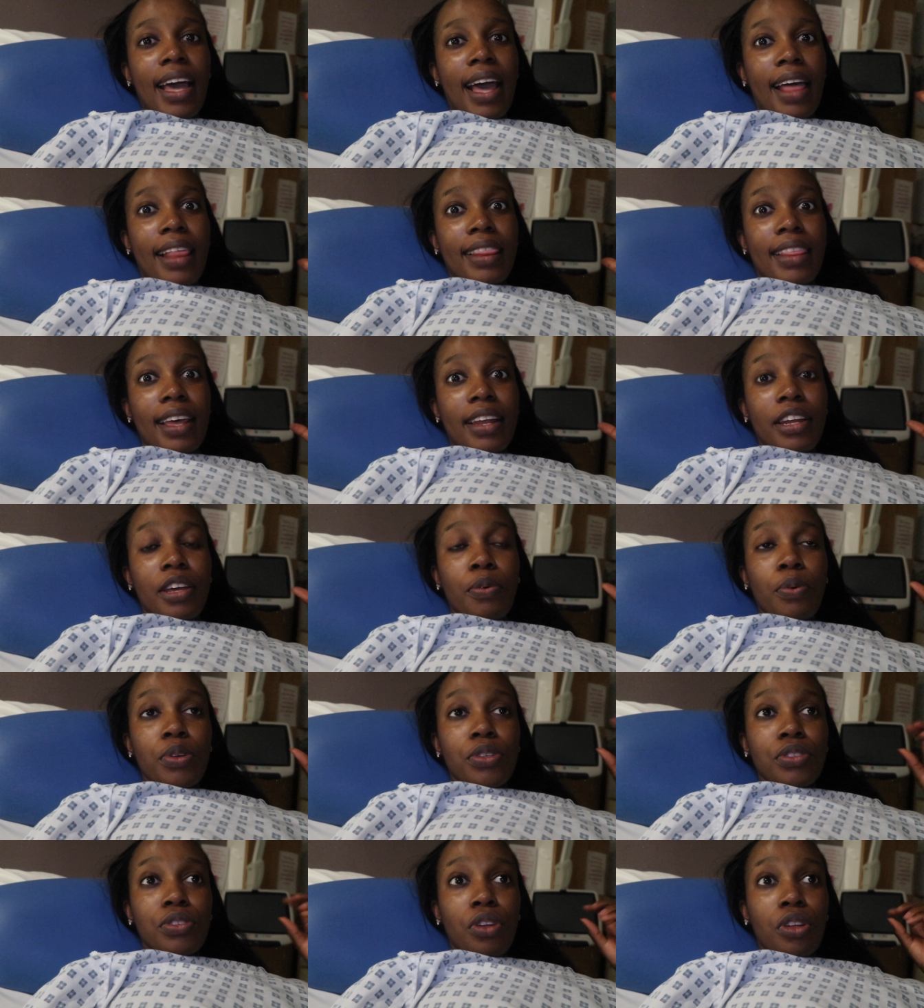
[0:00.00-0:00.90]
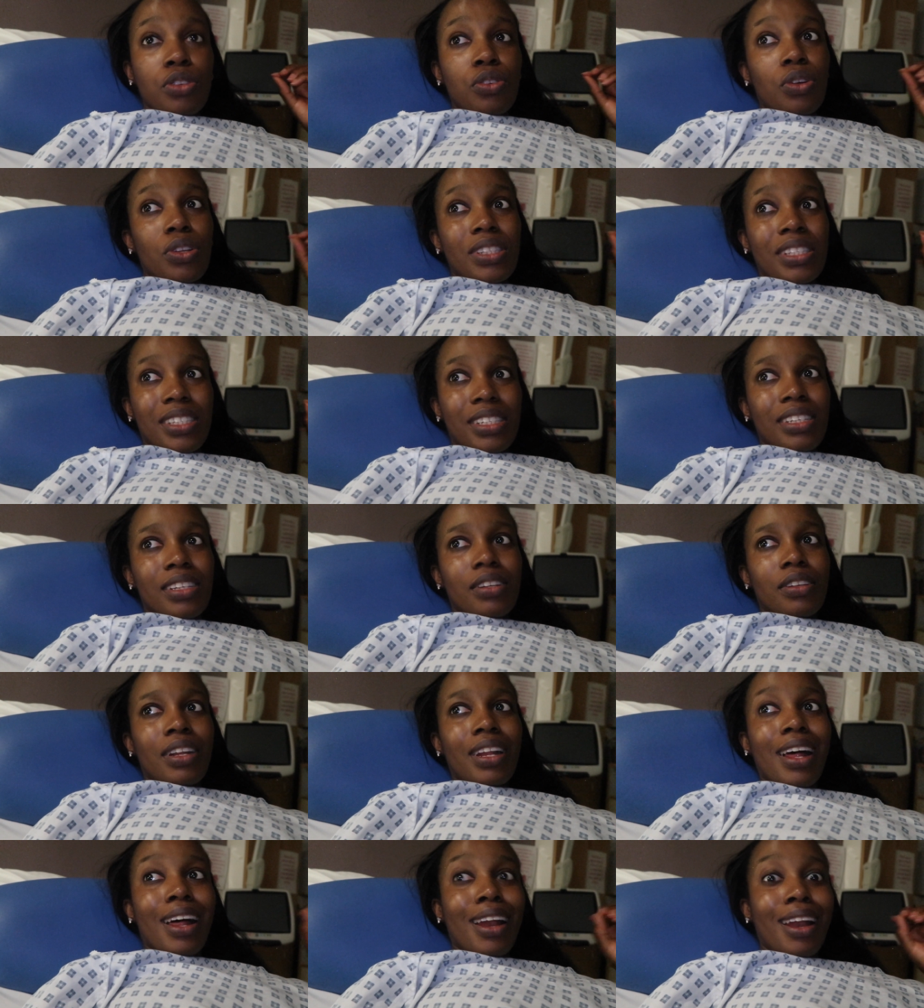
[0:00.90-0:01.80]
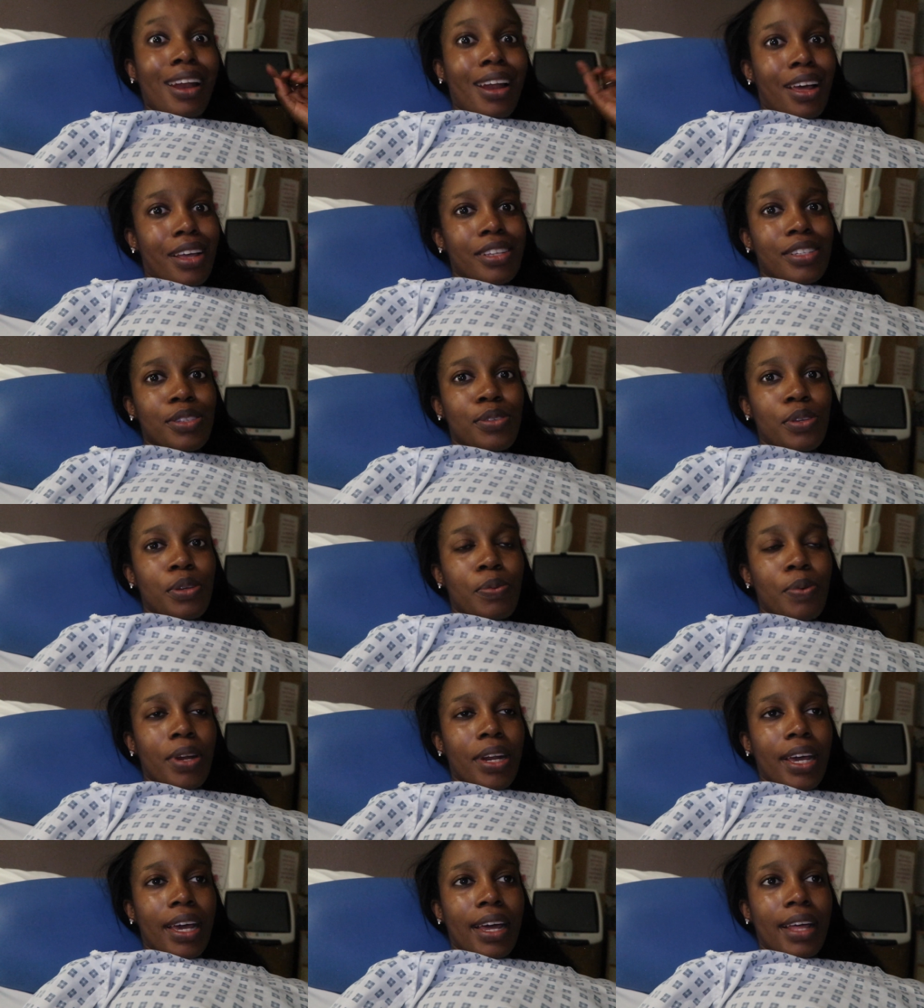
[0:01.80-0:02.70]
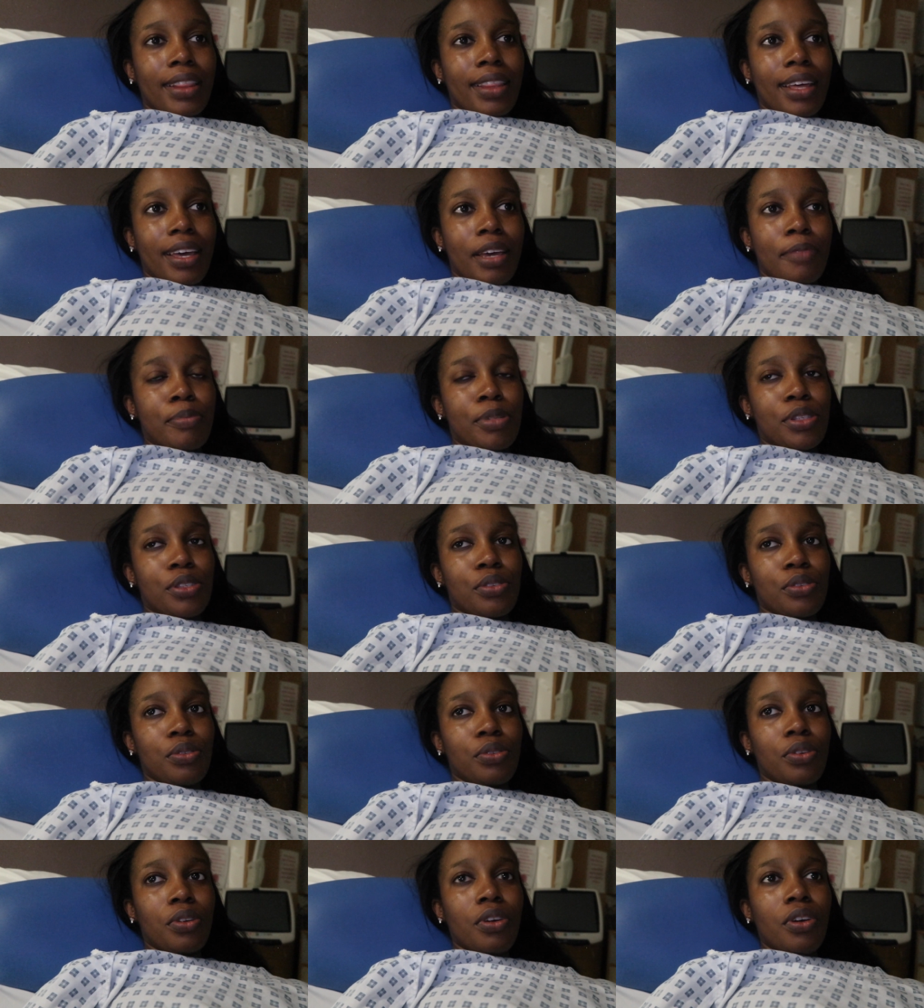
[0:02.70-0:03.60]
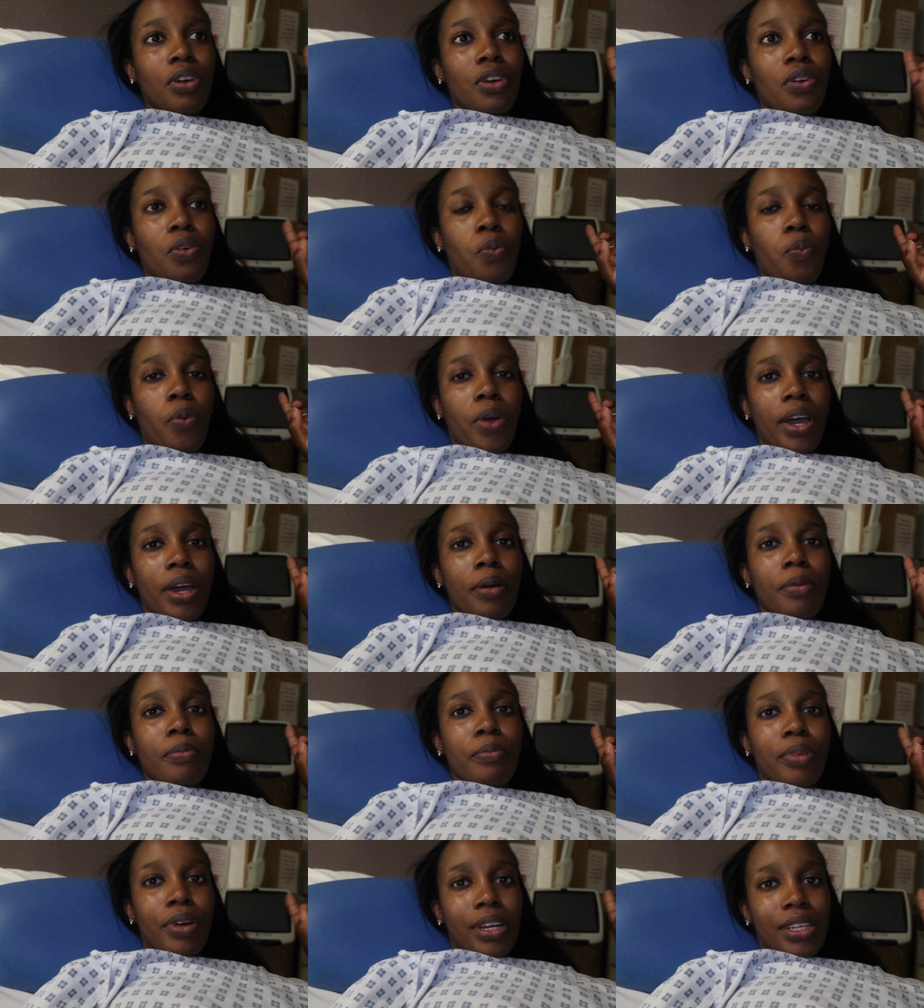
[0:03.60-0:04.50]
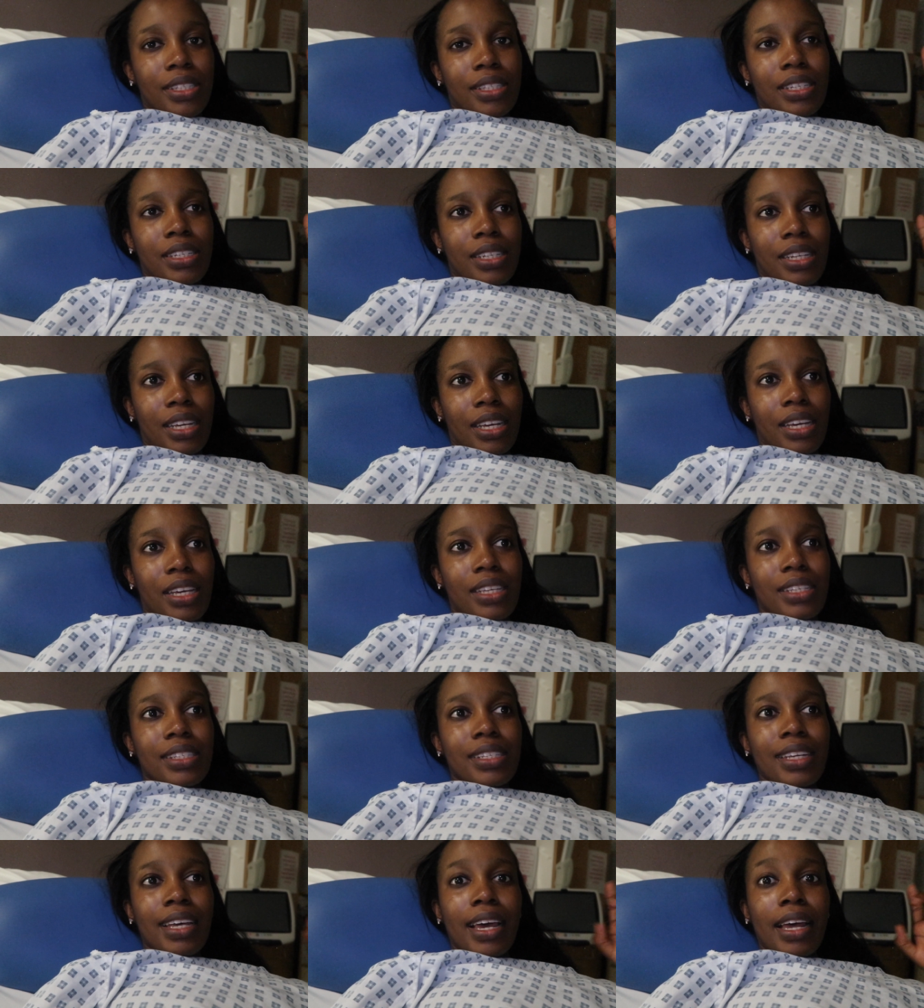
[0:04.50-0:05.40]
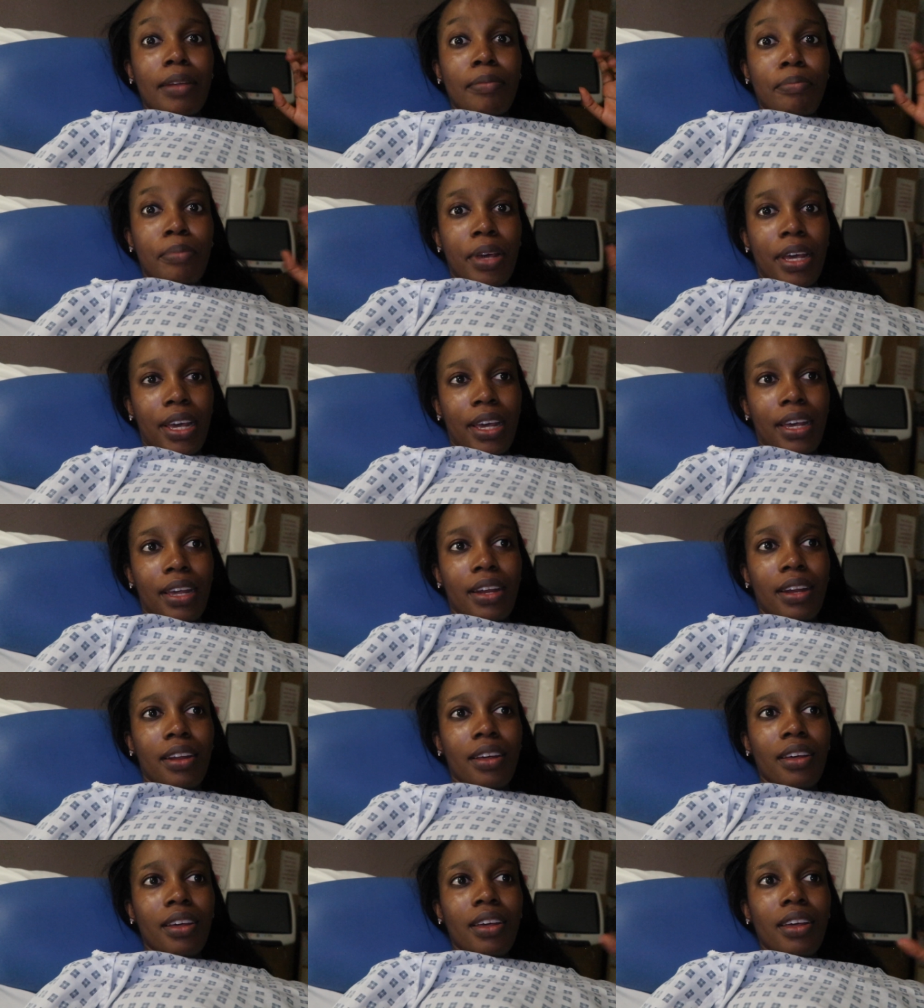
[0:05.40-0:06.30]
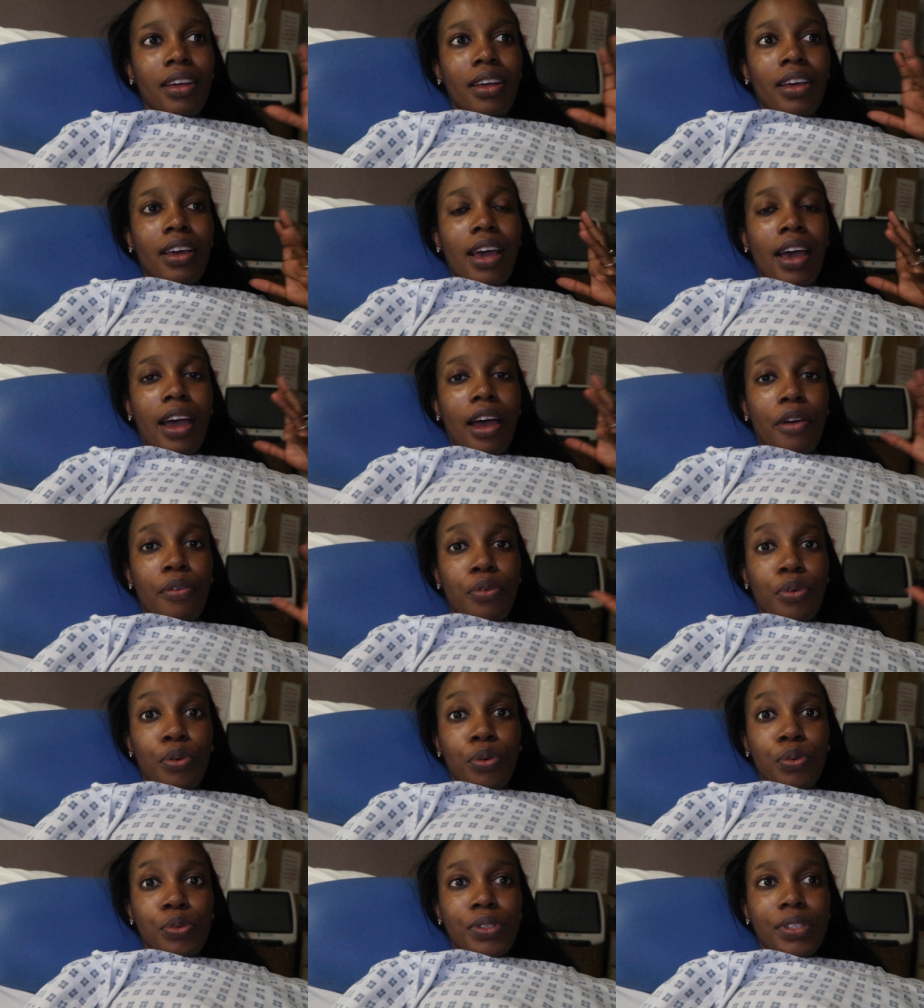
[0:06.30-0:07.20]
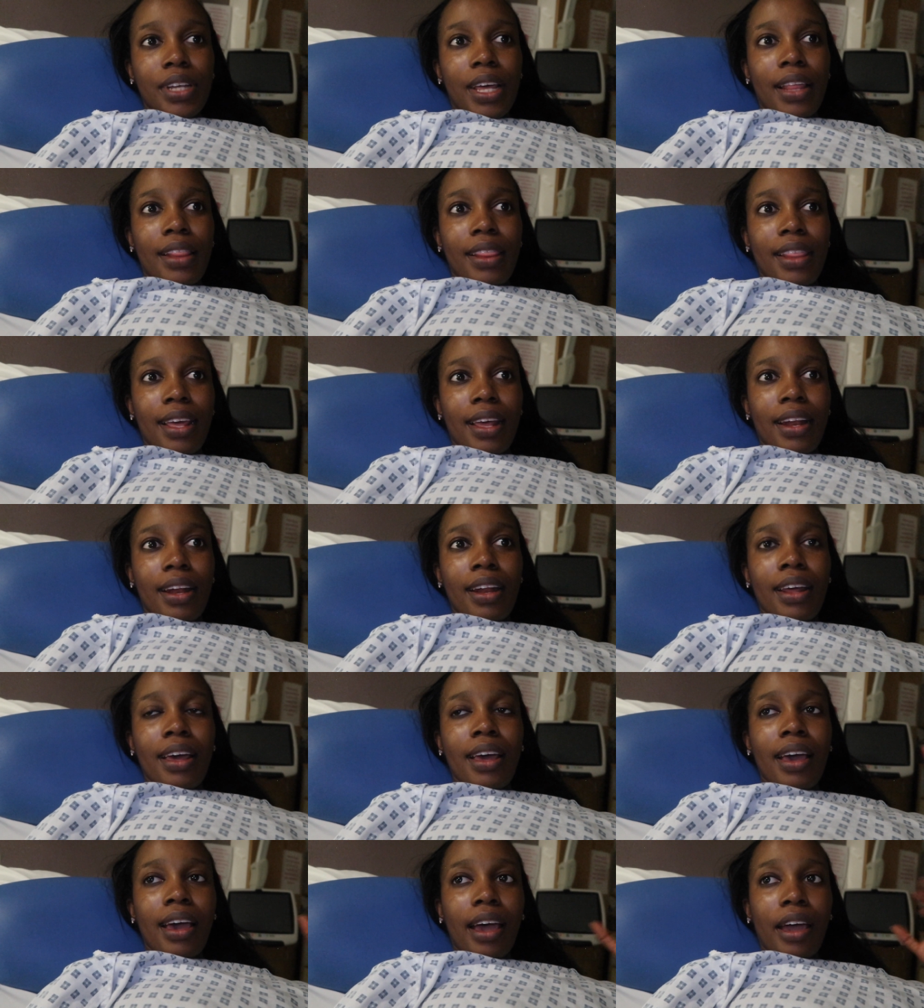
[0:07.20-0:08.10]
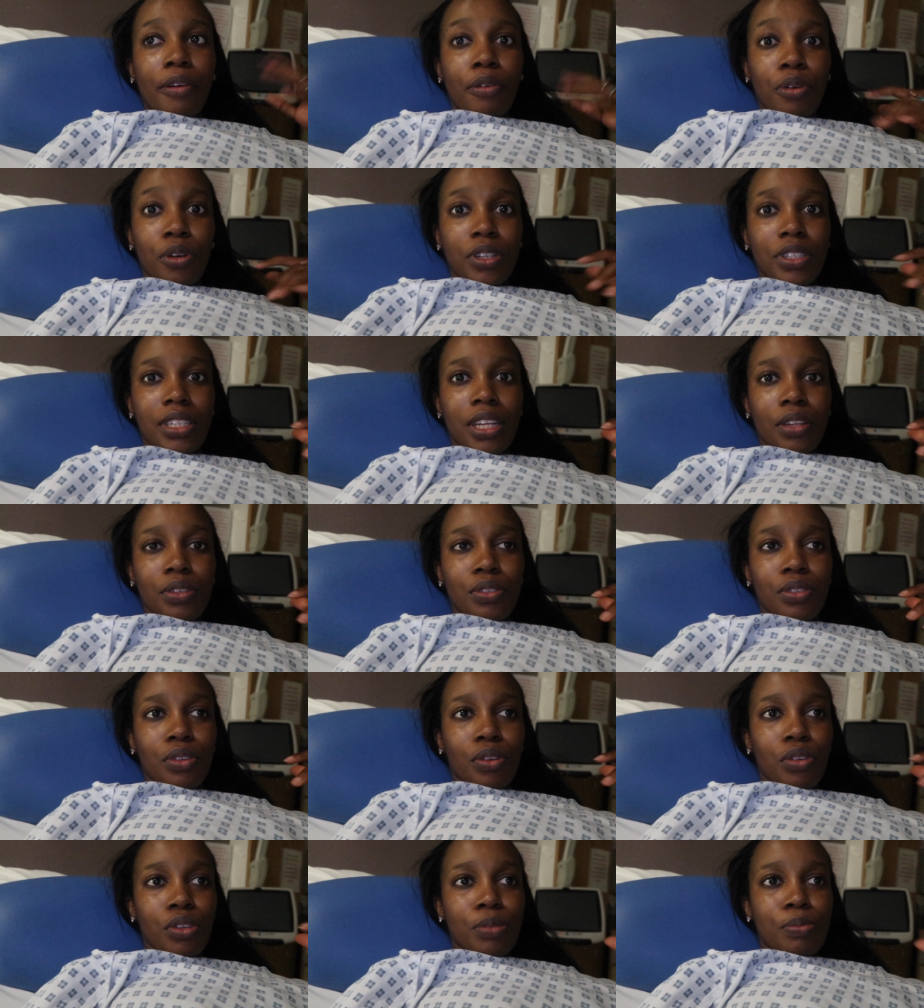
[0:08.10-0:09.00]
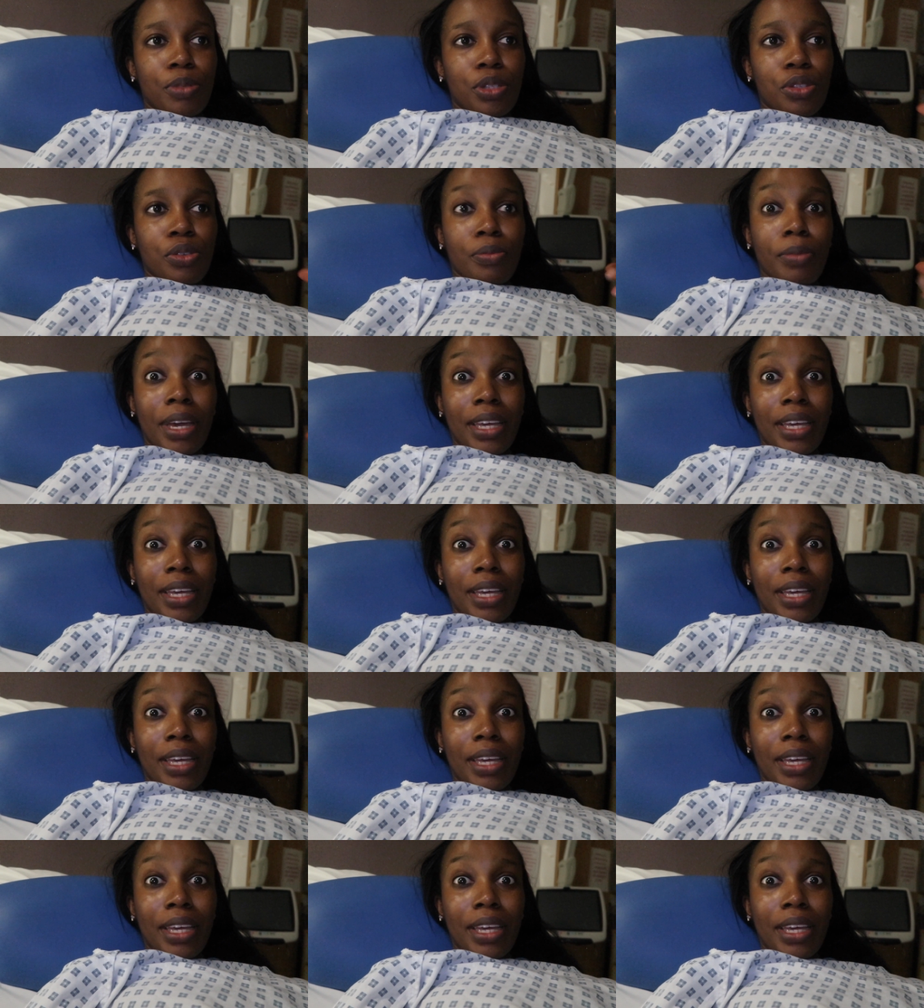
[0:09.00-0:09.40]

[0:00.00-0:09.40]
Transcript: And then it was not until last week when I had the episode where Braxton Hicks and pain arose and then I rushed down to the hospital